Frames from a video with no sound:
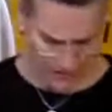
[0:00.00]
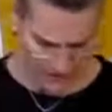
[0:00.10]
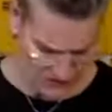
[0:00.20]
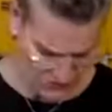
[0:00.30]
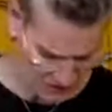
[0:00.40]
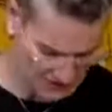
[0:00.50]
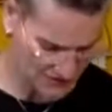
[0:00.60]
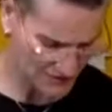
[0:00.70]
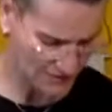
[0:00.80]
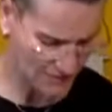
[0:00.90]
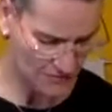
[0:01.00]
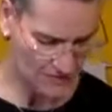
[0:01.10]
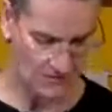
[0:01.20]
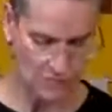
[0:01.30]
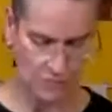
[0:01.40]
the sweetest all the time. Oh,
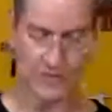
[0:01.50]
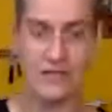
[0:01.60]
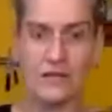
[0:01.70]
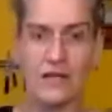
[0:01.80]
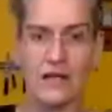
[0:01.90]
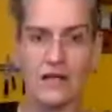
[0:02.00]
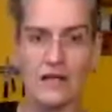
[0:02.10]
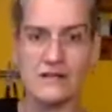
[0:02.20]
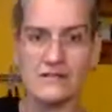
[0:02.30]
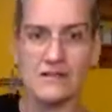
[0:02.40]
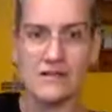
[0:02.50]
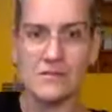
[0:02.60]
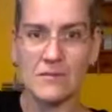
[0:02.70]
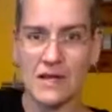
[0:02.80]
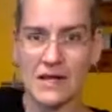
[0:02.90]
that's so pretty. As I know
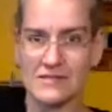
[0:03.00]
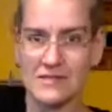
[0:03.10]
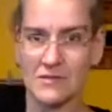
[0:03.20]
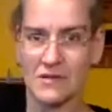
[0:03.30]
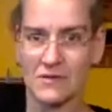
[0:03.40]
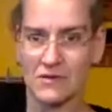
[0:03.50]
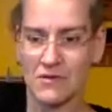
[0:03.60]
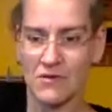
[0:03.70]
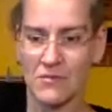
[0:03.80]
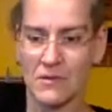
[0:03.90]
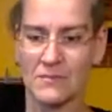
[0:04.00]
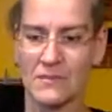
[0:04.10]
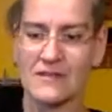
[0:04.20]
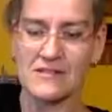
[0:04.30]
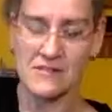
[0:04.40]
you can't see it probably at the whole one, but
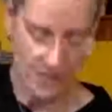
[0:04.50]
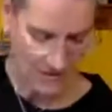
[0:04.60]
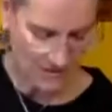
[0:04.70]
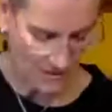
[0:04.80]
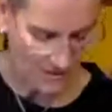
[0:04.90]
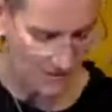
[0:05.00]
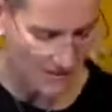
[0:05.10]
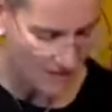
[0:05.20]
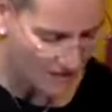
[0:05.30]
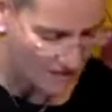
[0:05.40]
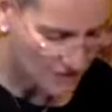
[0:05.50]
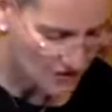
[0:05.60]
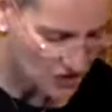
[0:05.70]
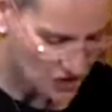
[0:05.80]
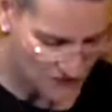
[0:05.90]
there's some pear sauce, fresh shaved